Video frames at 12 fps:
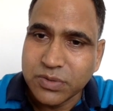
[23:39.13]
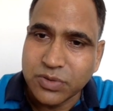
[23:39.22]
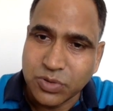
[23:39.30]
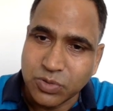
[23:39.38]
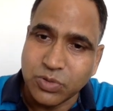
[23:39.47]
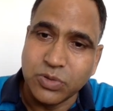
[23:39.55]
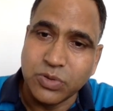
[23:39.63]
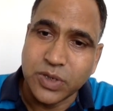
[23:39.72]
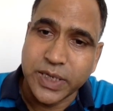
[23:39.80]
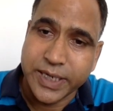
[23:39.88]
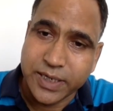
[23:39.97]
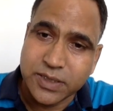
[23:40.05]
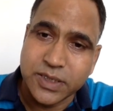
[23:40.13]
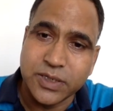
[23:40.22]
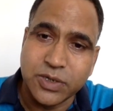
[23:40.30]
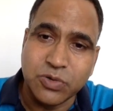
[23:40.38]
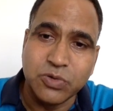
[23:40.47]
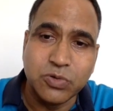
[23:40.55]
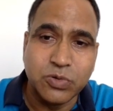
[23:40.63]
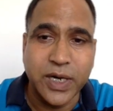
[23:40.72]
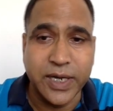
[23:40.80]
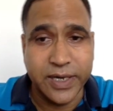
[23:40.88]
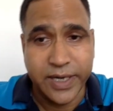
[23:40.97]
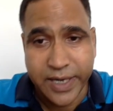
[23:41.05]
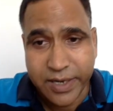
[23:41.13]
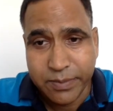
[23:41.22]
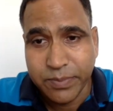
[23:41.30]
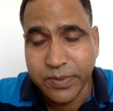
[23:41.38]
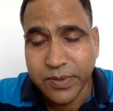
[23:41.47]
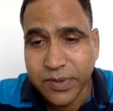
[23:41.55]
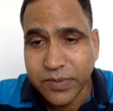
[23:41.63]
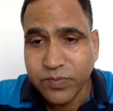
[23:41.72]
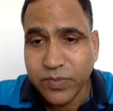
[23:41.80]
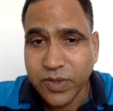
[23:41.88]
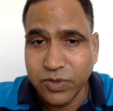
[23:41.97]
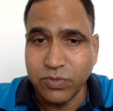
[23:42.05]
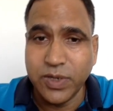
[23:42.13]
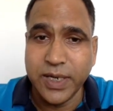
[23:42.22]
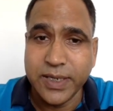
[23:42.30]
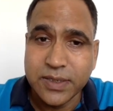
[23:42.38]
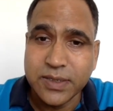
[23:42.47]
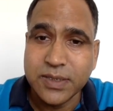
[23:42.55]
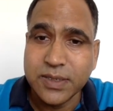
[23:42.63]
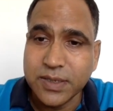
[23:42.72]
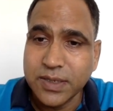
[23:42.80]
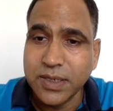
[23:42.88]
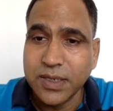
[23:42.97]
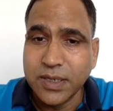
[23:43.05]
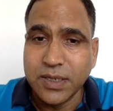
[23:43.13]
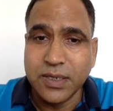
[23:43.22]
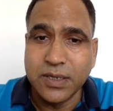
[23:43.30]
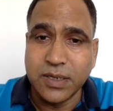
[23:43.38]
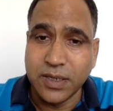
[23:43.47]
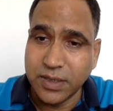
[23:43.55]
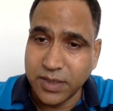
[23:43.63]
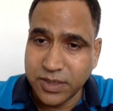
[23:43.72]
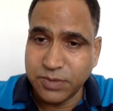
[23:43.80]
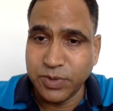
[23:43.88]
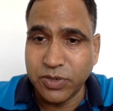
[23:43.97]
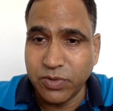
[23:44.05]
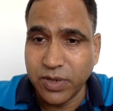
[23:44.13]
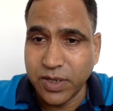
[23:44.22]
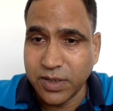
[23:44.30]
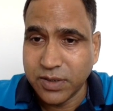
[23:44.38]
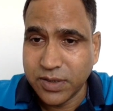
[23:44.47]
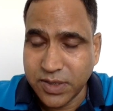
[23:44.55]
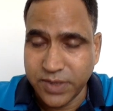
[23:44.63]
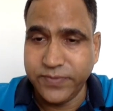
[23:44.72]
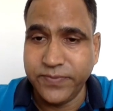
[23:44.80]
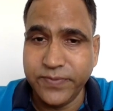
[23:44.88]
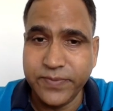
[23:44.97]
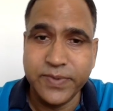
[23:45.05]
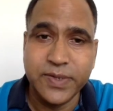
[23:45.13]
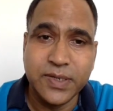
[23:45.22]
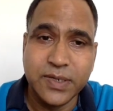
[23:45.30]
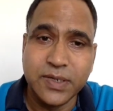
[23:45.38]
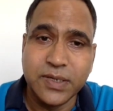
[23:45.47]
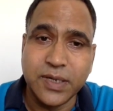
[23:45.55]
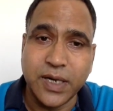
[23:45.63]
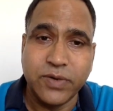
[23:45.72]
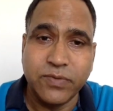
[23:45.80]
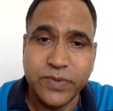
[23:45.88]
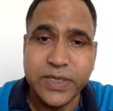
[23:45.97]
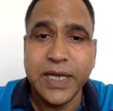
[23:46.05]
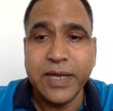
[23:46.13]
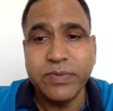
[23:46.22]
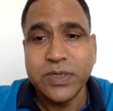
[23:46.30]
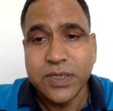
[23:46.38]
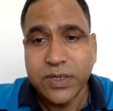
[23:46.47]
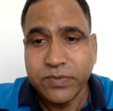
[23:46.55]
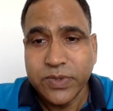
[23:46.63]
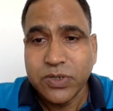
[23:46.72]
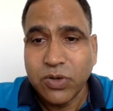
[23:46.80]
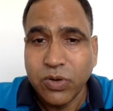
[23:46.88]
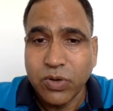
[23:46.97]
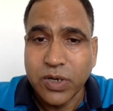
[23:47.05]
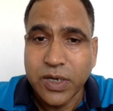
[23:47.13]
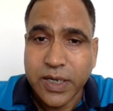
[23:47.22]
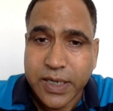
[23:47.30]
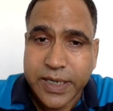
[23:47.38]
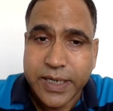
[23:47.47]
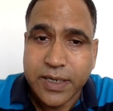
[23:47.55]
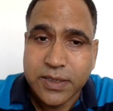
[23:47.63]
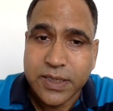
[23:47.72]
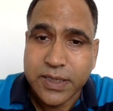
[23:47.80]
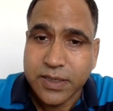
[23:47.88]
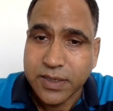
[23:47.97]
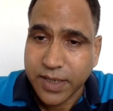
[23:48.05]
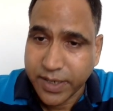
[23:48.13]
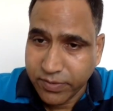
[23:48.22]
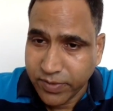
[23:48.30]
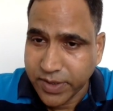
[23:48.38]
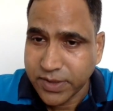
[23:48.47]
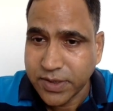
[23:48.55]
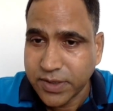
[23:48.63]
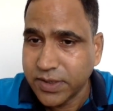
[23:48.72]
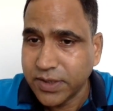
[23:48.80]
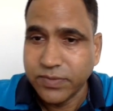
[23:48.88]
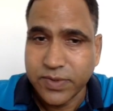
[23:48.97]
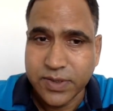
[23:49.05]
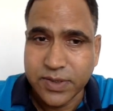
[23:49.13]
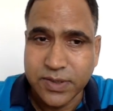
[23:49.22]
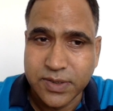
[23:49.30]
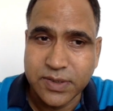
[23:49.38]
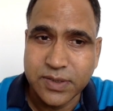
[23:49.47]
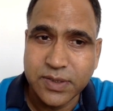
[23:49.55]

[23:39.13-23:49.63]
So Data Center Guru can help you guys in this particular stuff. And we have a service called Data Center Advisory Services,